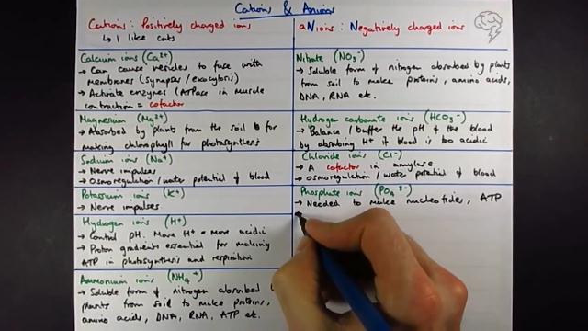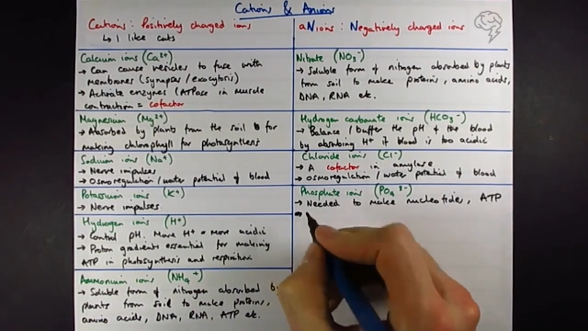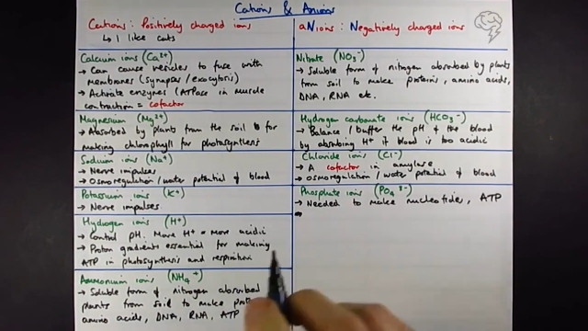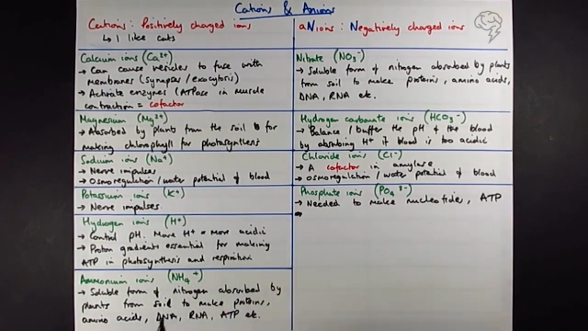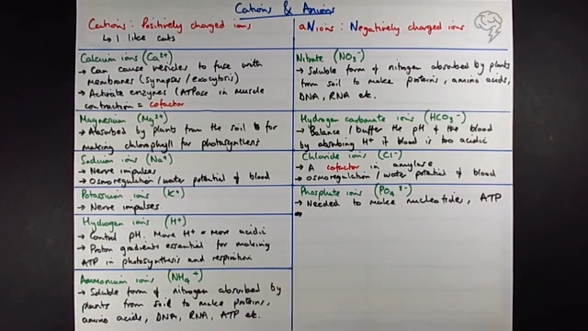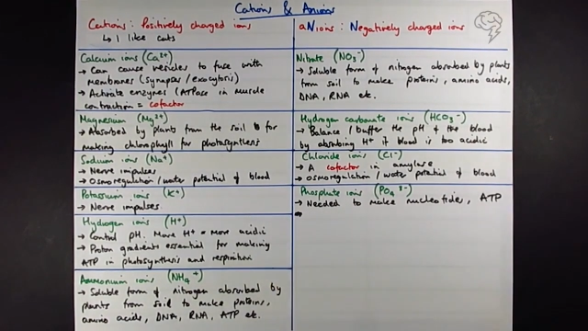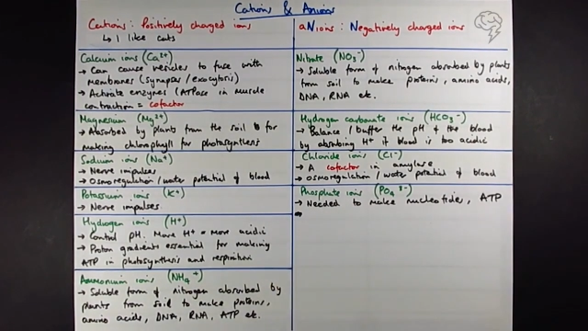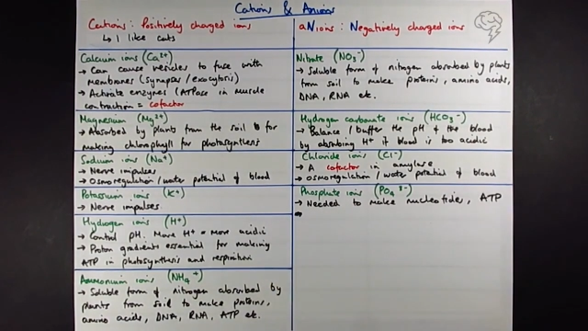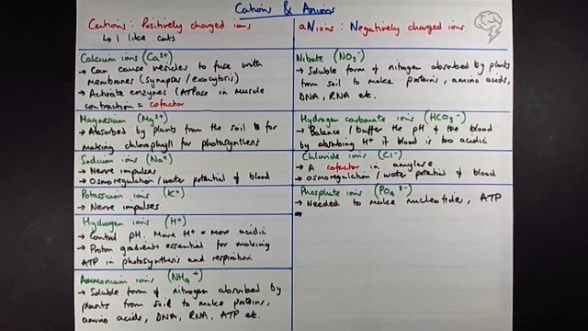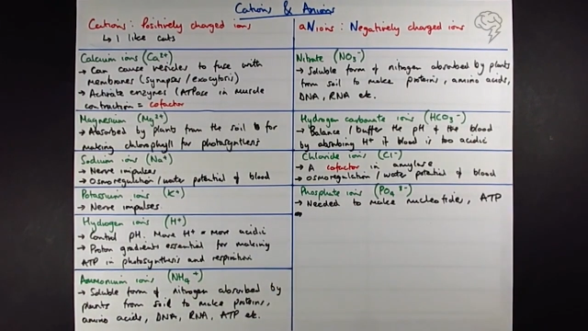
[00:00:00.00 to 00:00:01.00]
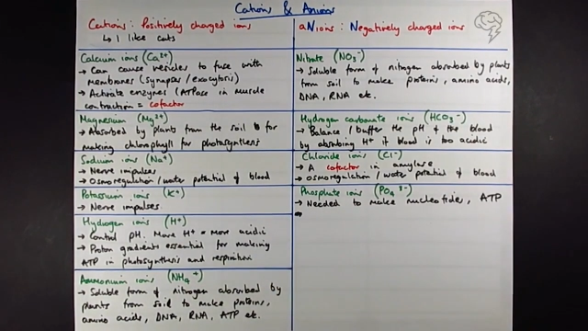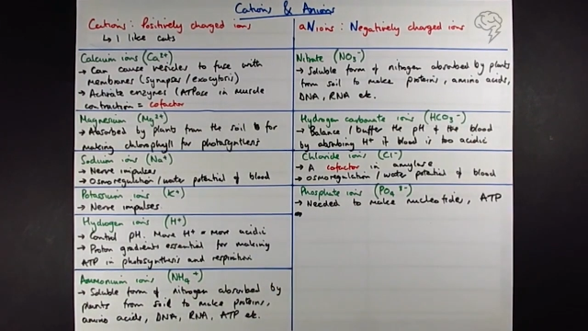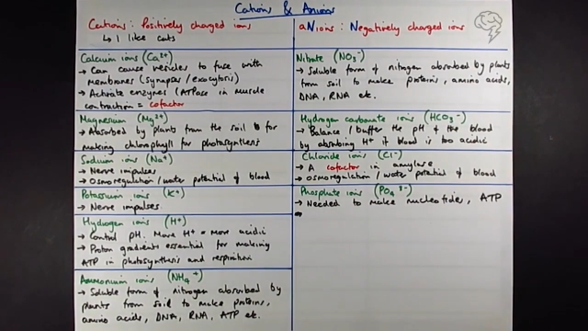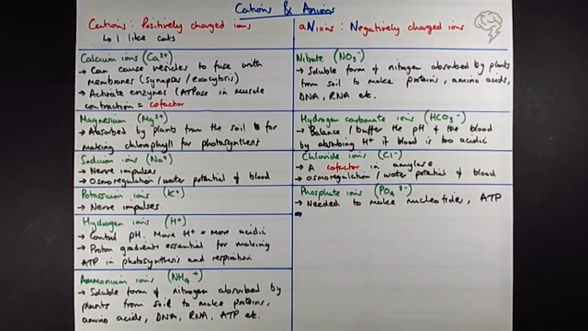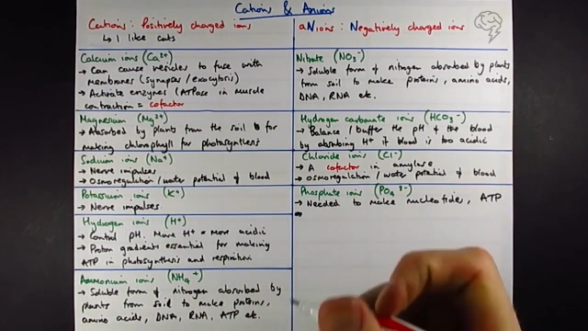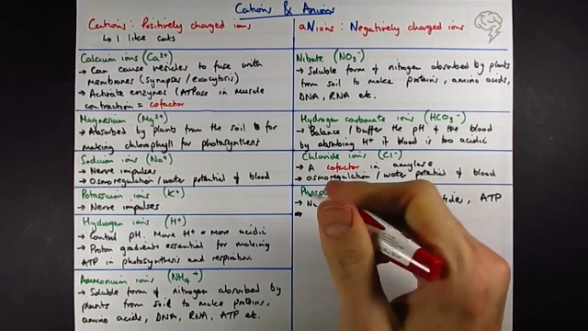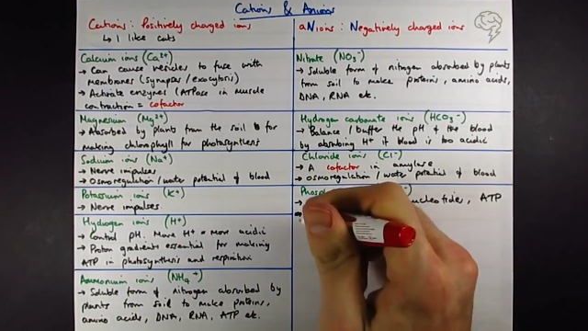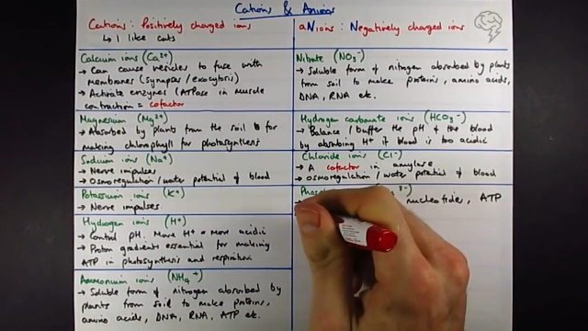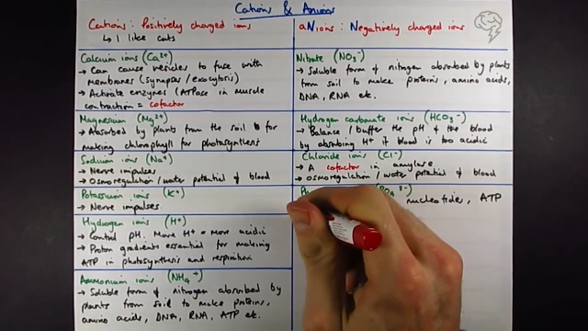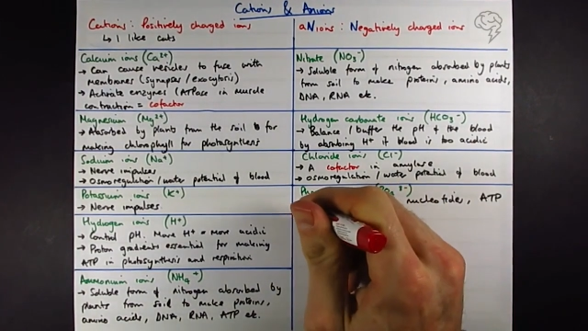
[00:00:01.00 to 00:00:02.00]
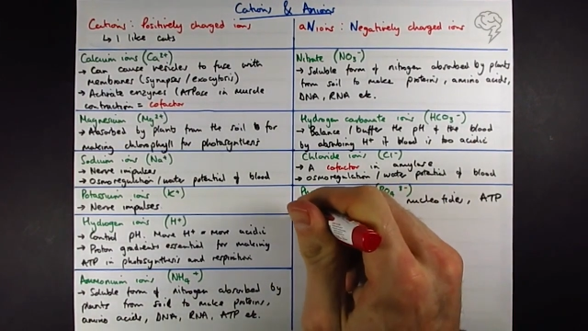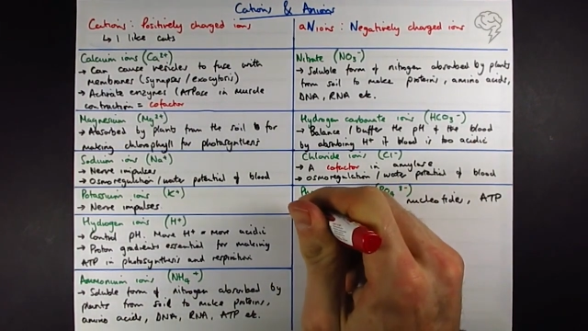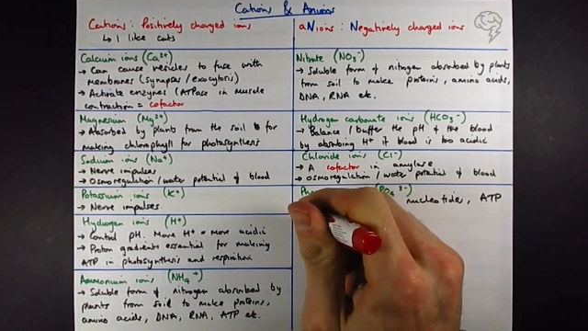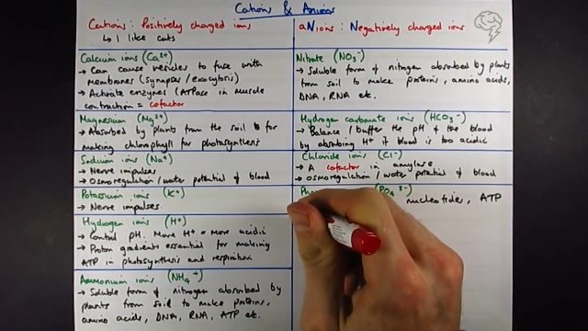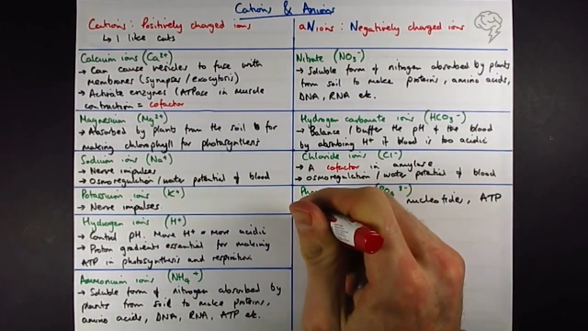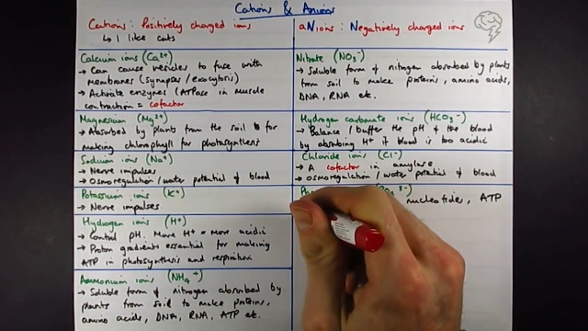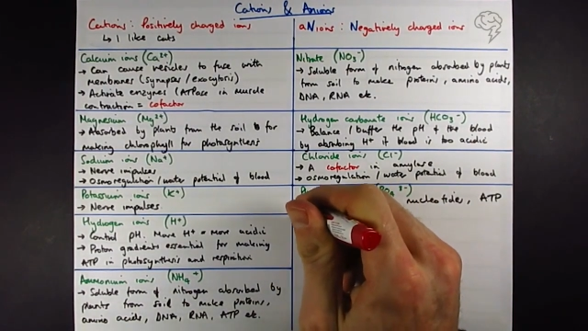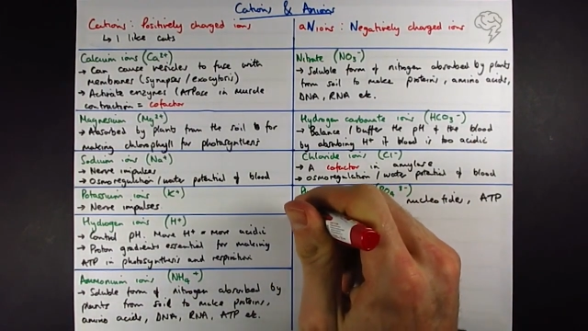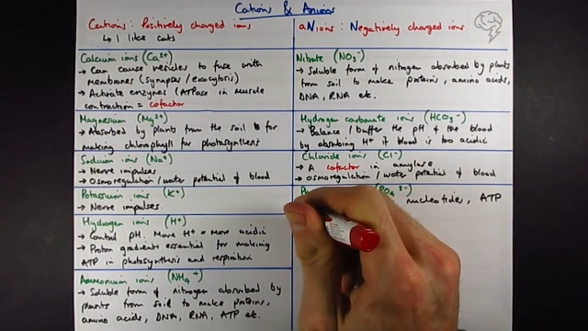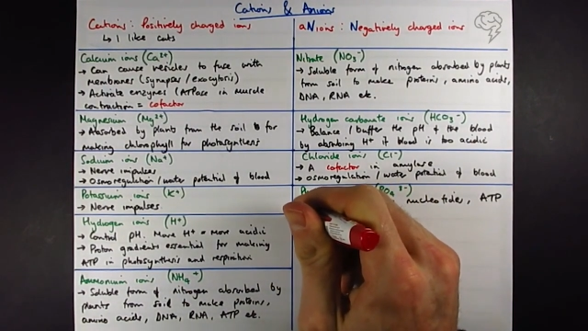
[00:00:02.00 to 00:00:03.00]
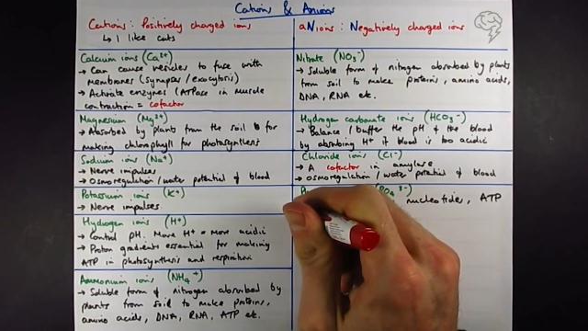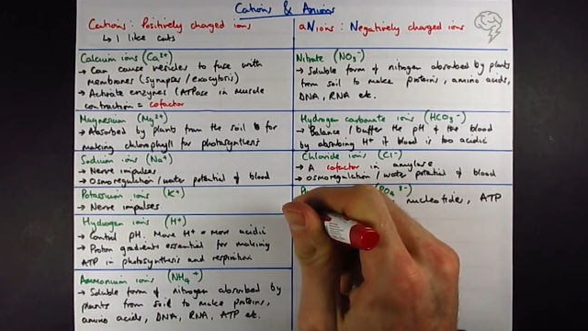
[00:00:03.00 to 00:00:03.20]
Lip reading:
[unreadable: no face in view]